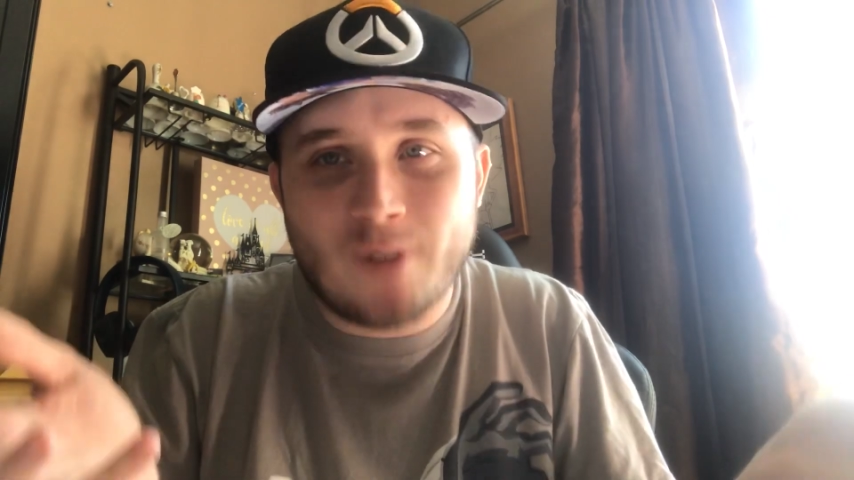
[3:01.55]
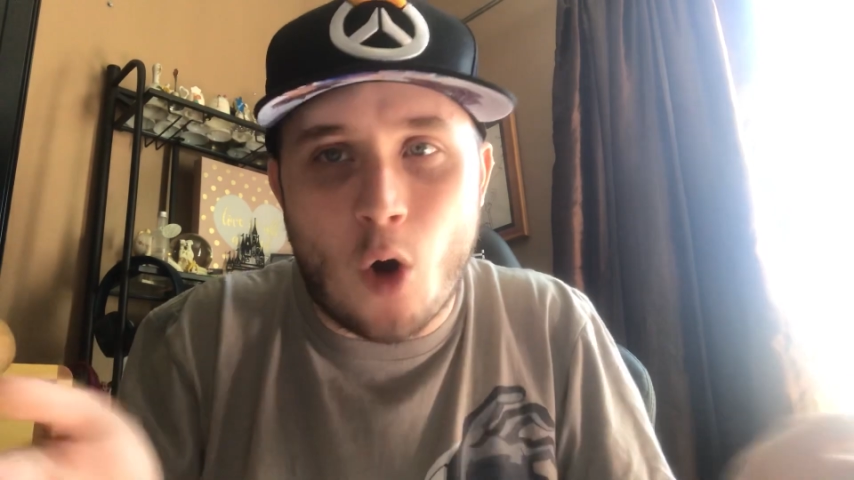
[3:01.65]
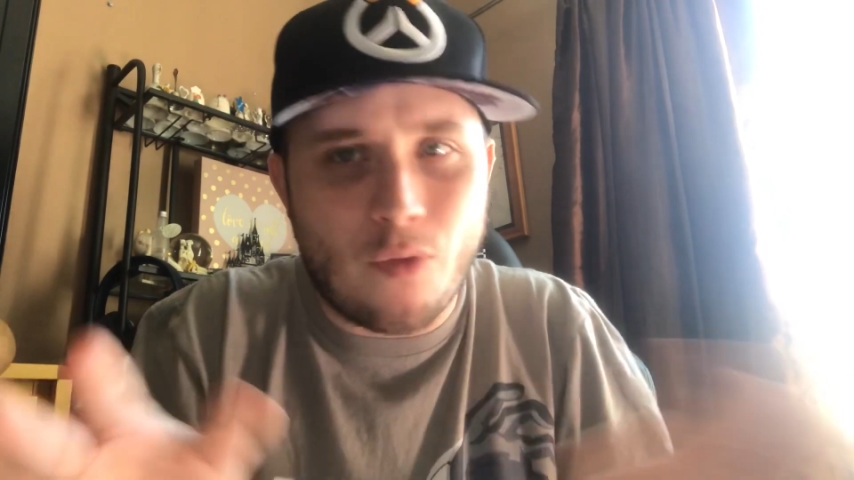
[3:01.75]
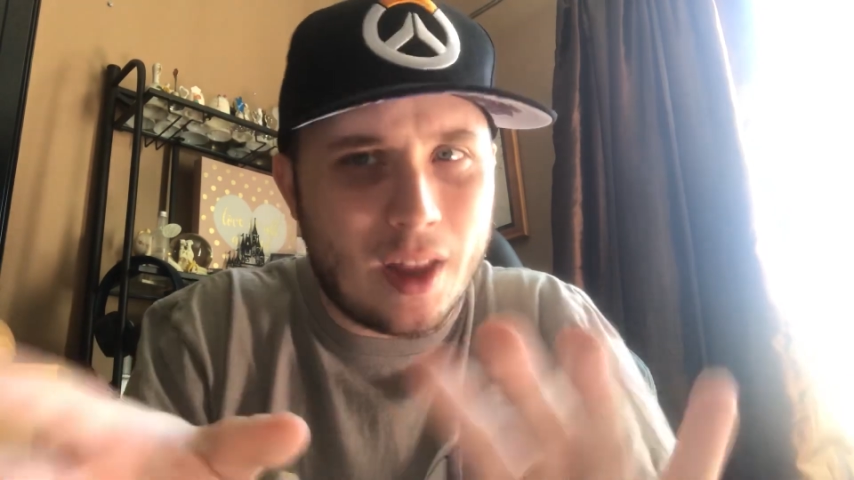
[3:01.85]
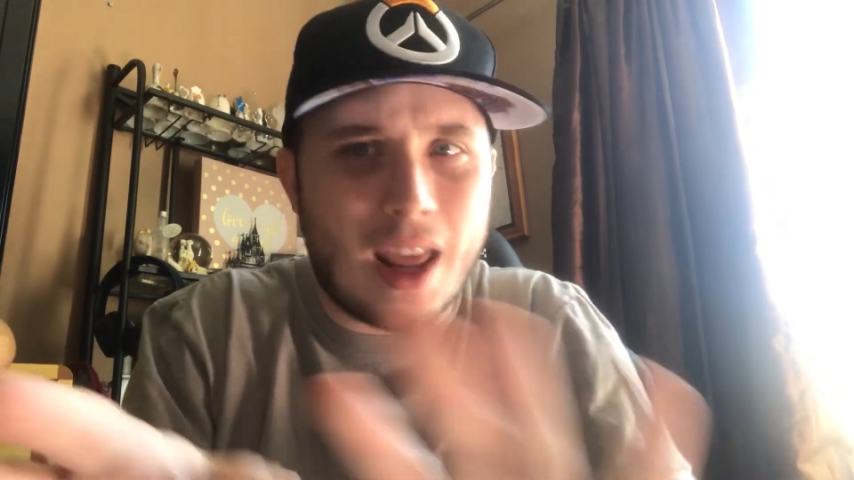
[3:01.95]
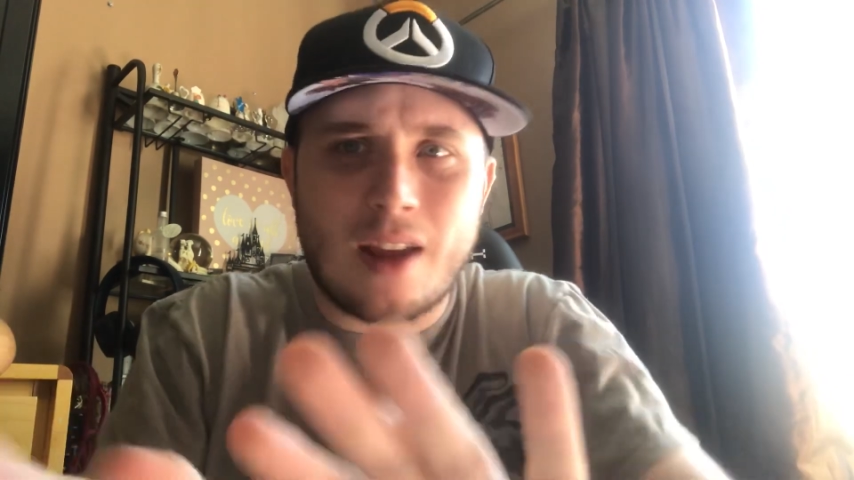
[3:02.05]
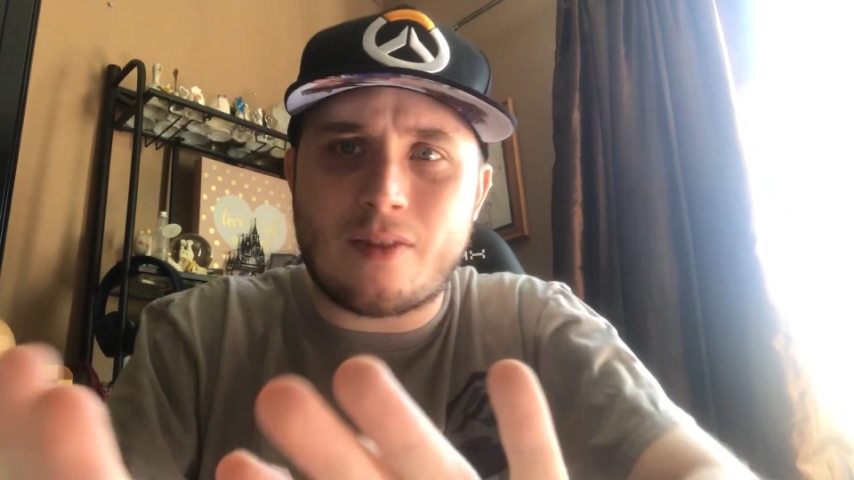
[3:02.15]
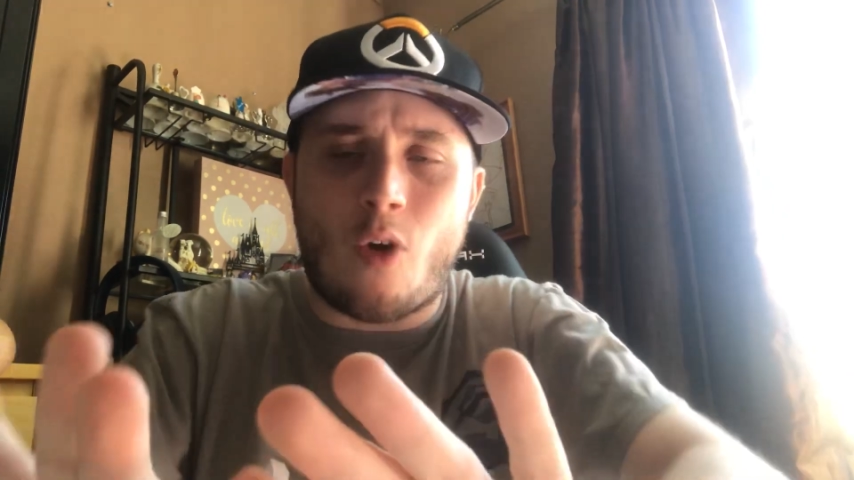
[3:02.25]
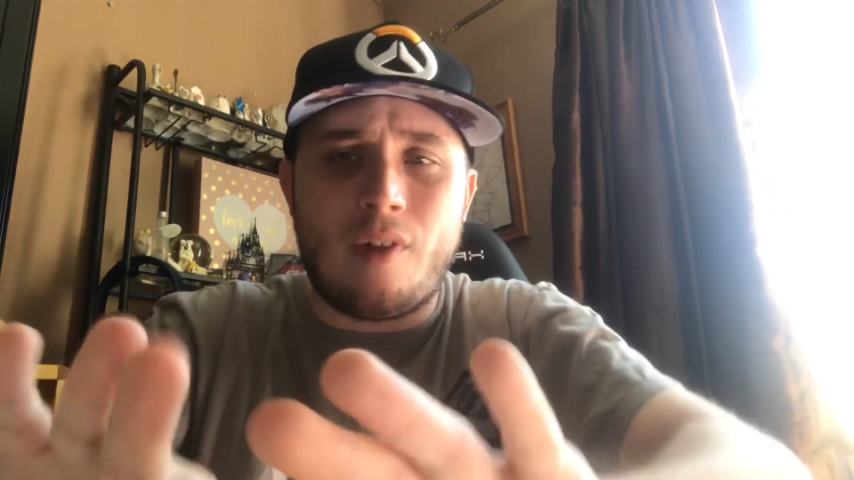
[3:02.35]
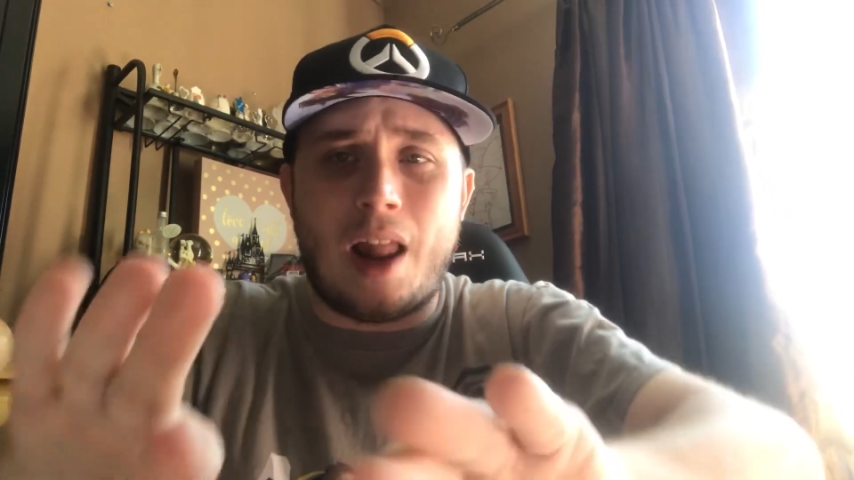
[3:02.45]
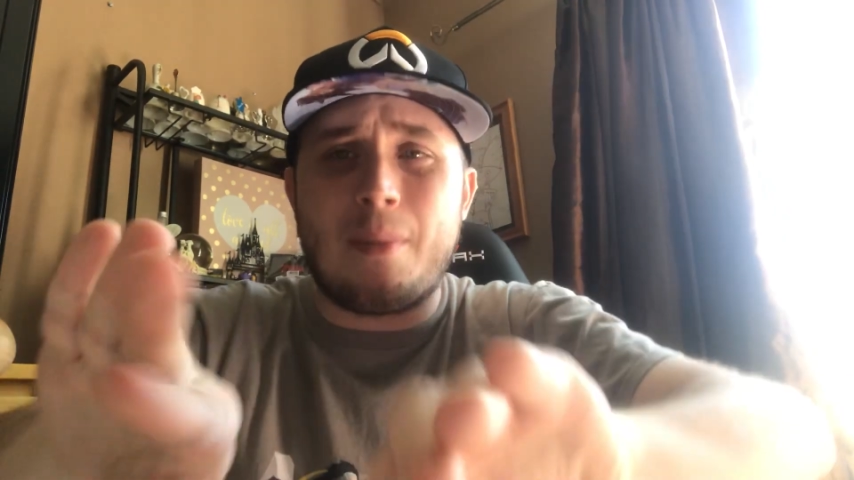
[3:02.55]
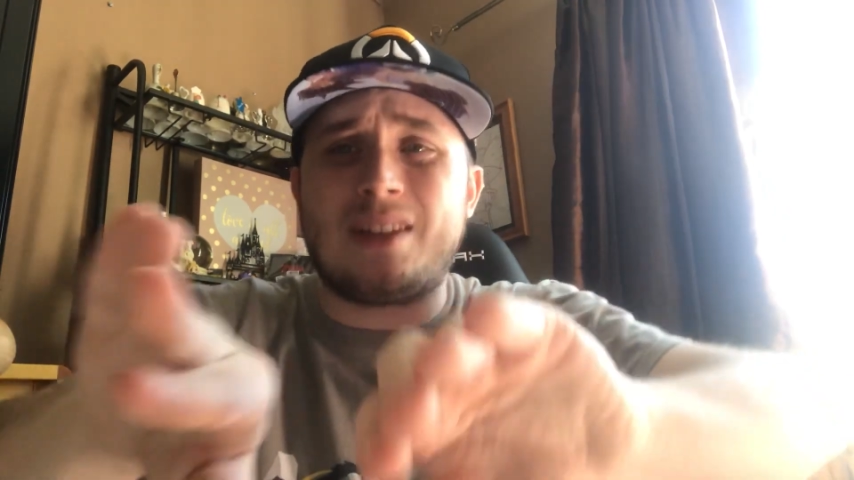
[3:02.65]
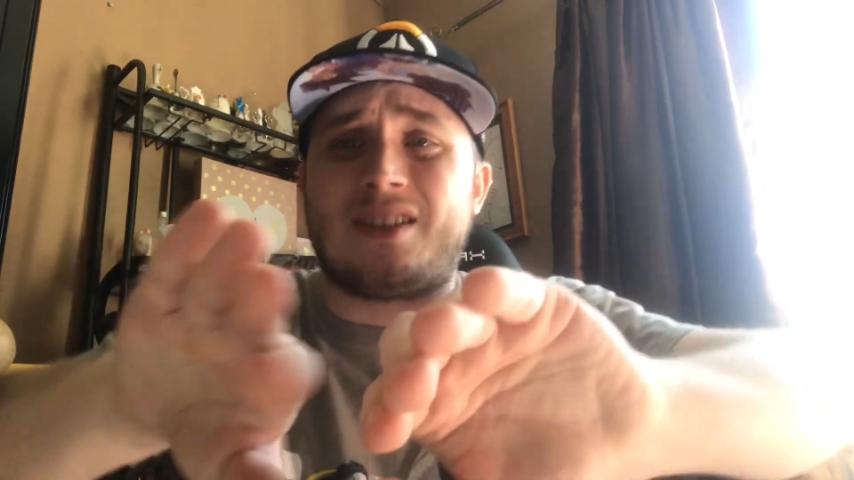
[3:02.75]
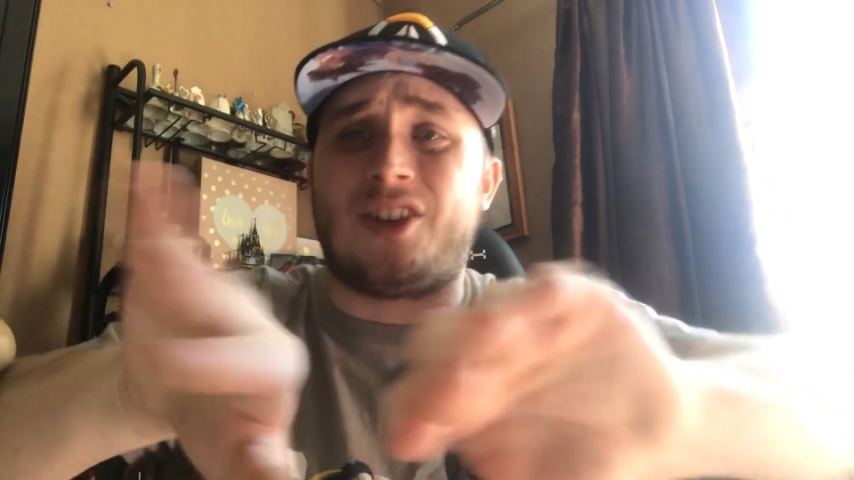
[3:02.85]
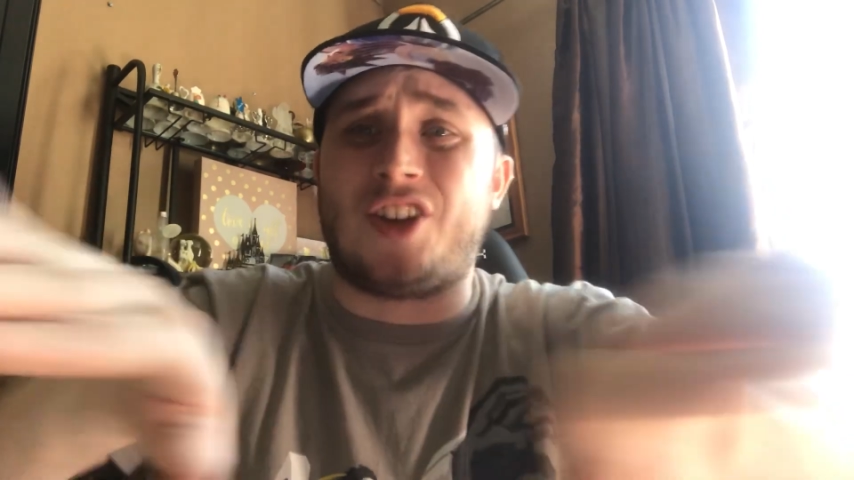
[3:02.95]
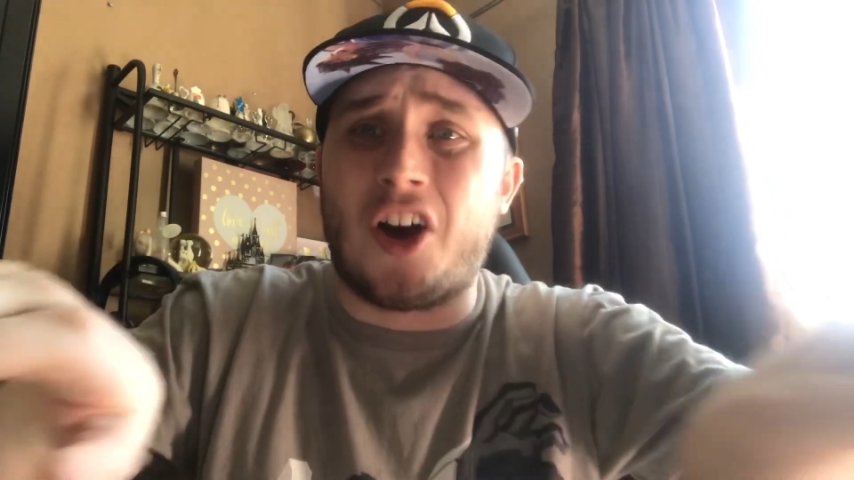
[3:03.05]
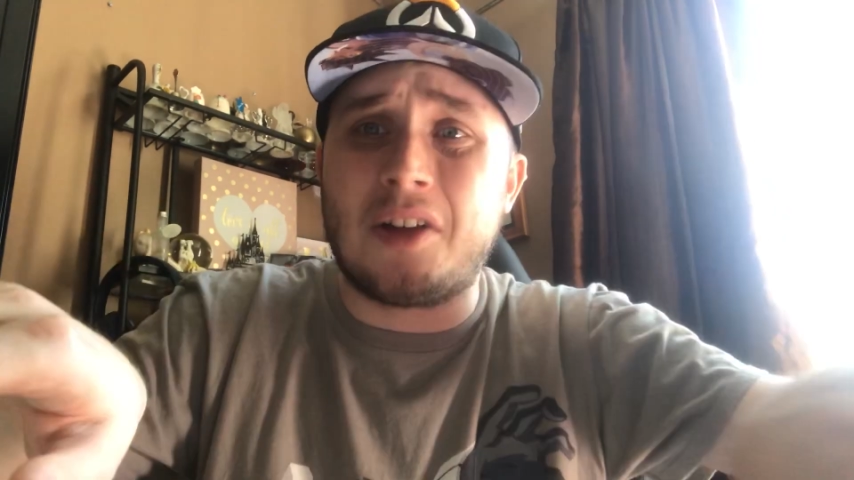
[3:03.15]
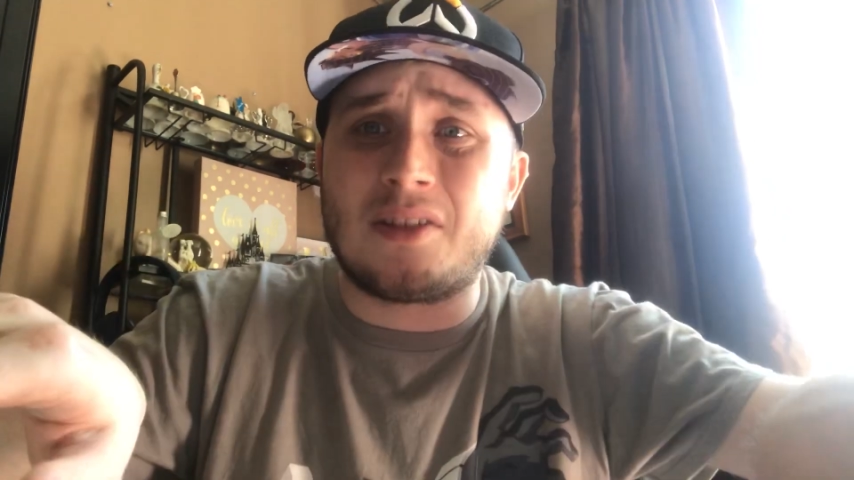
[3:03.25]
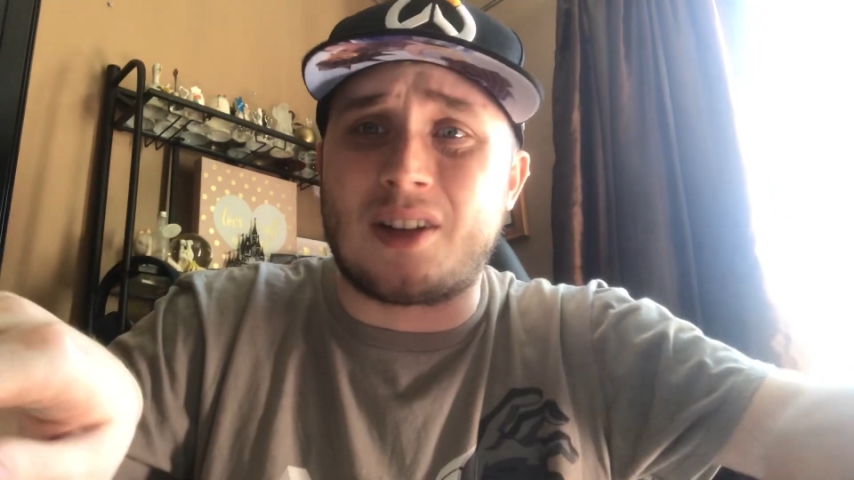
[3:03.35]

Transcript: hopefully that means they're done.